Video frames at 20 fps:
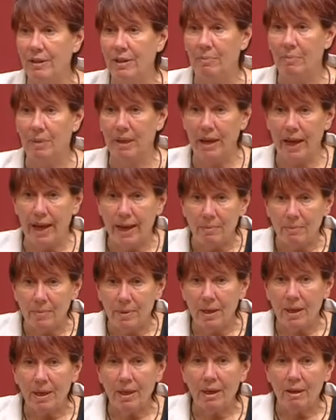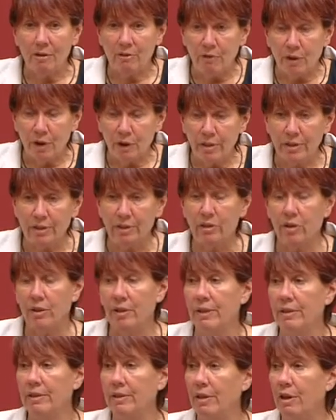that became focused on
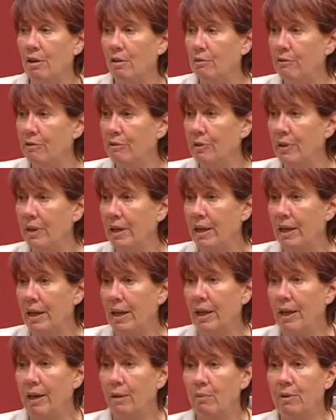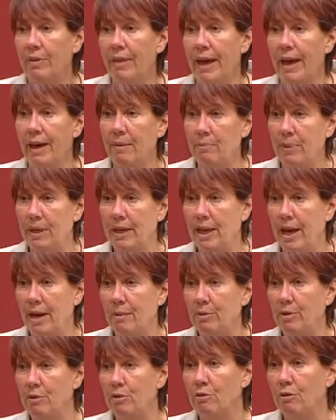itself without being
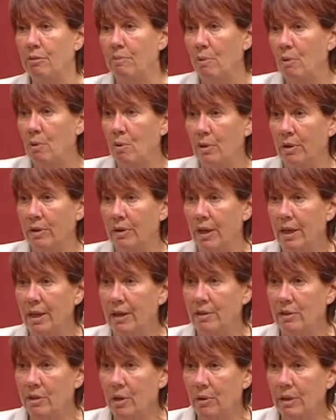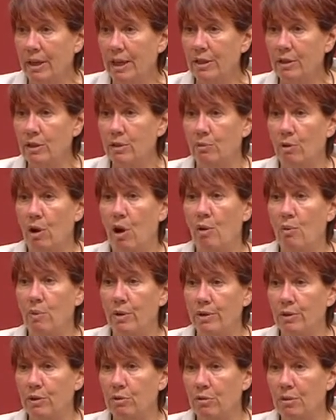able to report. So its role
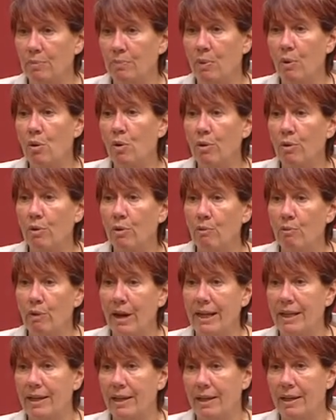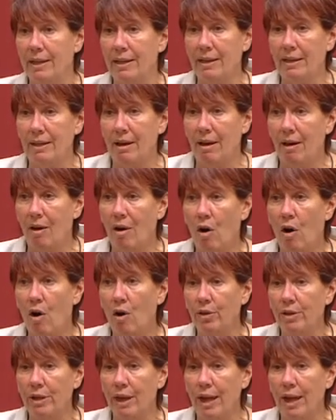was to report regularly on